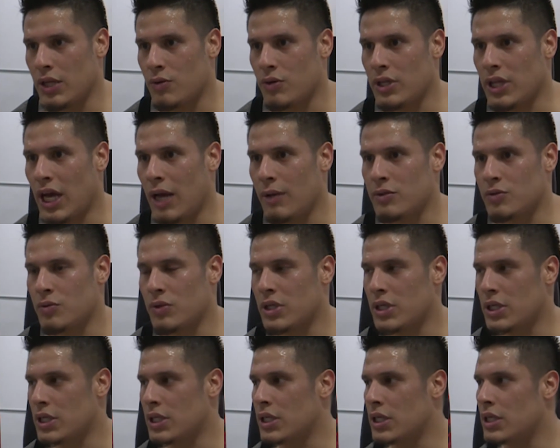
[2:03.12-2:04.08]
There were times
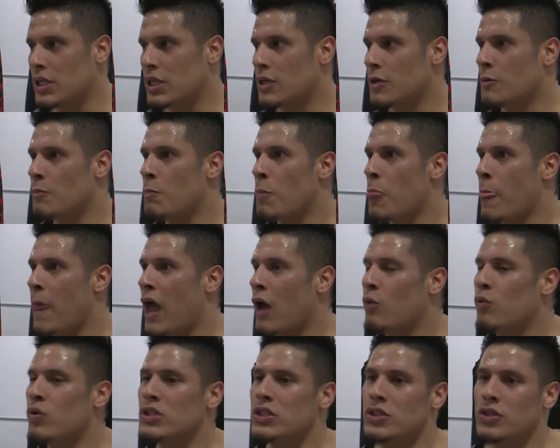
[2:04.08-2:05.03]
where
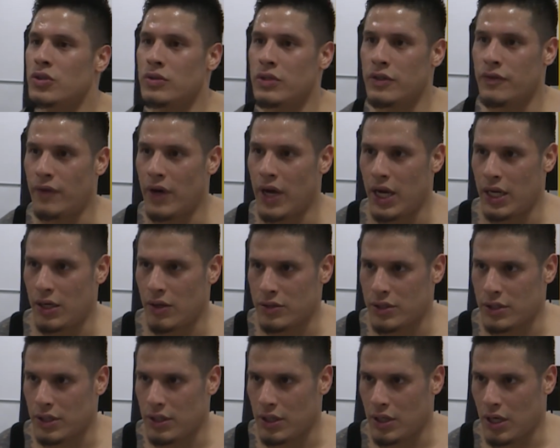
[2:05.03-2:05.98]
I wasn't doing fine uh,
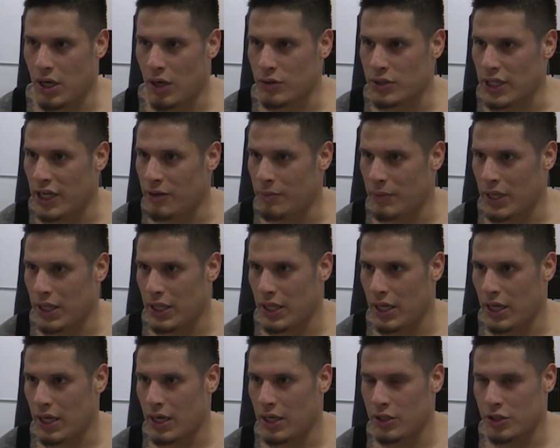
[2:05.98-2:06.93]
outside of my
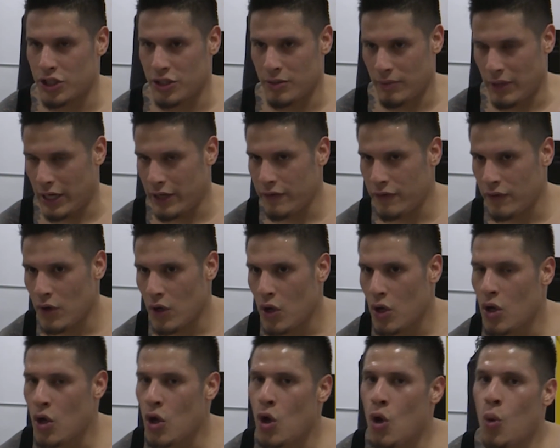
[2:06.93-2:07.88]
uh, gym life.
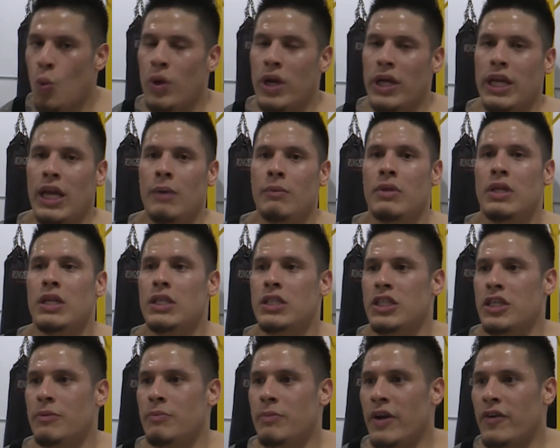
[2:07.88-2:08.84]
When I came to the
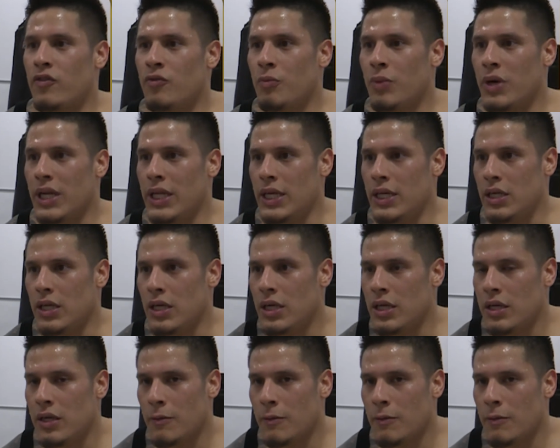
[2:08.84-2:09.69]
gym, everybody